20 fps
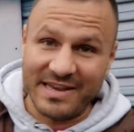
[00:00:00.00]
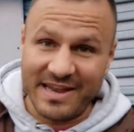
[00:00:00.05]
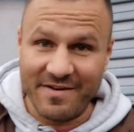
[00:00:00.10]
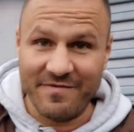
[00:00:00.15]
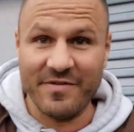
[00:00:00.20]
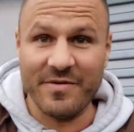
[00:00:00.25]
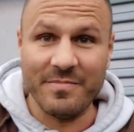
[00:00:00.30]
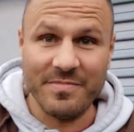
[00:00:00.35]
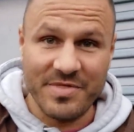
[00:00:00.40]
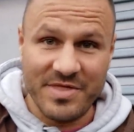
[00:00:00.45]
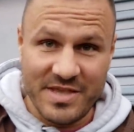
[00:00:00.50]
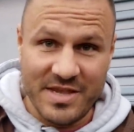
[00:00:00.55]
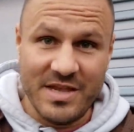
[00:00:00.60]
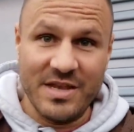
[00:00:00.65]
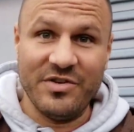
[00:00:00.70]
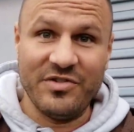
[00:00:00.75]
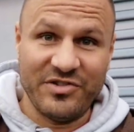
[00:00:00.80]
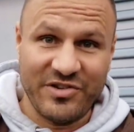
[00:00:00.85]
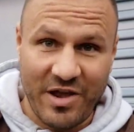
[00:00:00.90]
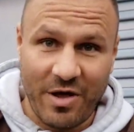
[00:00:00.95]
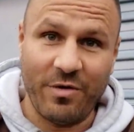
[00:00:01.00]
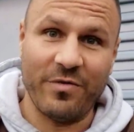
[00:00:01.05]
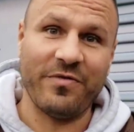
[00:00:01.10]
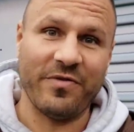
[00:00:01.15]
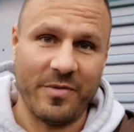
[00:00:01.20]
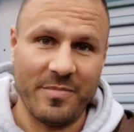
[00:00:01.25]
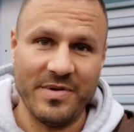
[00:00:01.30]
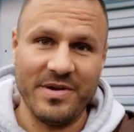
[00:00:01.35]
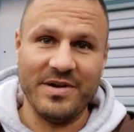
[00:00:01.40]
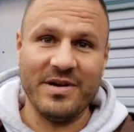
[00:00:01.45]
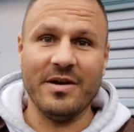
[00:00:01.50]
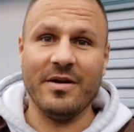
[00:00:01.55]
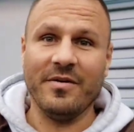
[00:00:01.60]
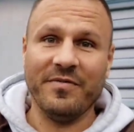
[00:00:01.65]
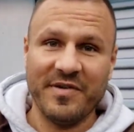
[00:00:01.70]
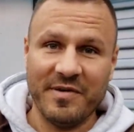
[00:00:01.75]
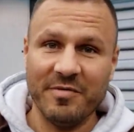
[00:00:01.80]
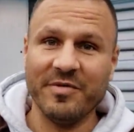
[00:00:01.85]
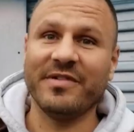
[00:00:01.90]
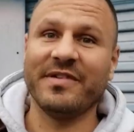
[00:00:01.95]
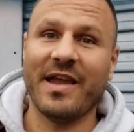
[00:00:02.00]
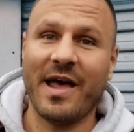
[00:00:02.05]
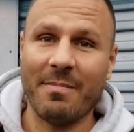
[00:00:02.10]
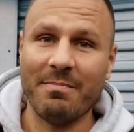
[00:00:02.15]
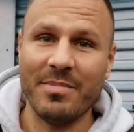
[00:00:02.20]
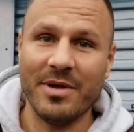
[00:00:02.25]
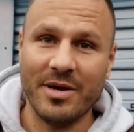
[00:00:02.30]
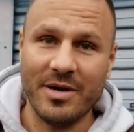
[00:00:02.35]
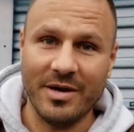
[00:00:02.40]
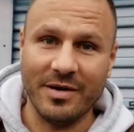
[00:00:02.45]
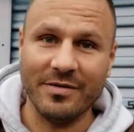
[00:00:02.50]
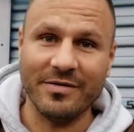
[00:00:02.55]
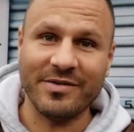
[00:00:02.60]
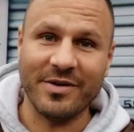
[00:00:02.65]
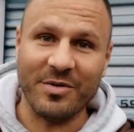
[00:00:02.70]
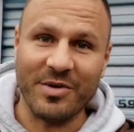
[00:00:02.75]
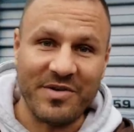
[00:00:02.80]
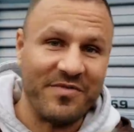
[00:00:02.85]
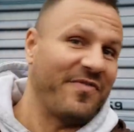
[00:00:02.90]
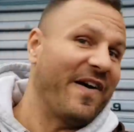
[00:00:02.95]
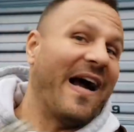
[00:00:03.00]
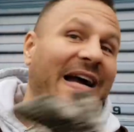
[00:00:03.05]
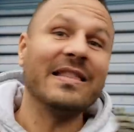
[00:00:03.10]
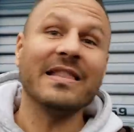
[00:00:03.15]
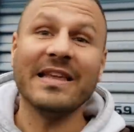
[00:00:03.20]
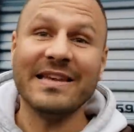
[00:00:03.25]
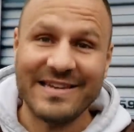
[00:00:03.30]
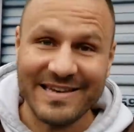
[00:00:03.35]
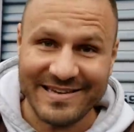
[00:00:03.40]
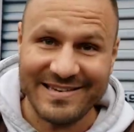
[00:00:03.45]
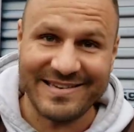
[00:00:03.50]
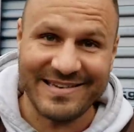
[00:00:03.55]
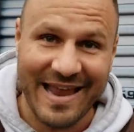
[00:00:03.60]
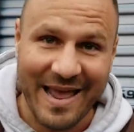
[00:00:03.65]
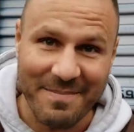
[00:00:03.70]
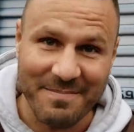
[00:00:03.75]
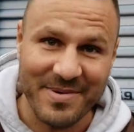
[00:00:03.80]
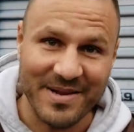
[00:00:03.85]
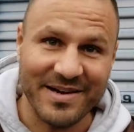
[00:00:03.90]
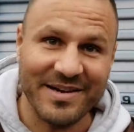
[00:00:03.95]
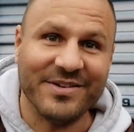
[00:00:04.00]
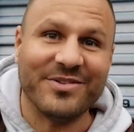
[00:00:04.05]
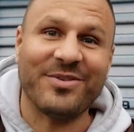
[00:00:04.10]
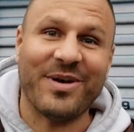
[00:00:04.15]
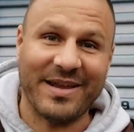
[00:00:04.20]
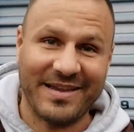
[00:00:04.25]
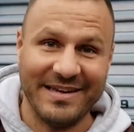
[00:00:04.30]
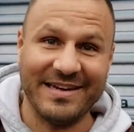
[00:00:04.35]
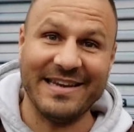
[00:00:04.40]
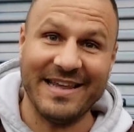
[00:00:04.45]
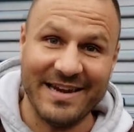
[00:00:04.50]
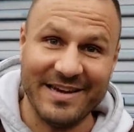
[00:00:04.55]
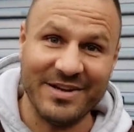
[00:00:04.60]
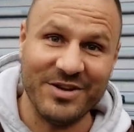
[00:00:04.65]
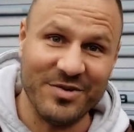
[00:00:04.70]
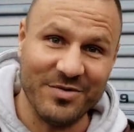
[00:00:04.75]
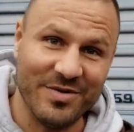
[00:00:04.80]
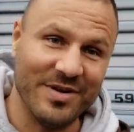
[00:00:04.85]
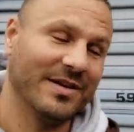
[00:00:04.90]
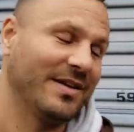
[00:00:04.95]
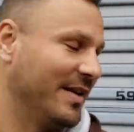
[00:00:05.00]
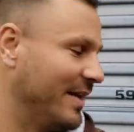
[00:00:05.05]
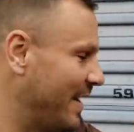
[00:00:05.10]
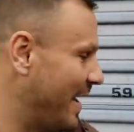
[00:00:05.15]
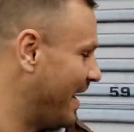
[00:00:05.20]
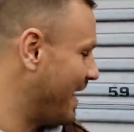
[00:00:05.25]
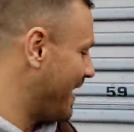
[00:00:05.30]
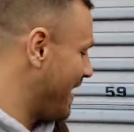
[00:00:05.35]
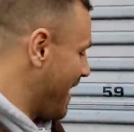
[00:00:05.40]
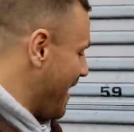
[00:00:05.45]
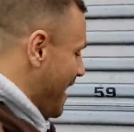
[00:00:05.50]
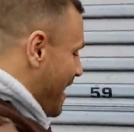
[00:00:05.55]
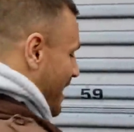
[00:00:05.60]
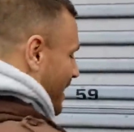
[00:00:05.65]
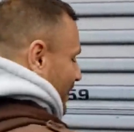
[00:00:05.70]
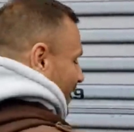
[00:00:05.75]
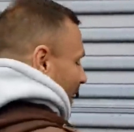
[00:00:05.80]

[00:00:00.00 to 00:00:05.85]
I would give him the shelf from in here if he would stop bidding. So he finally did stop bidding, so I could get a unit today.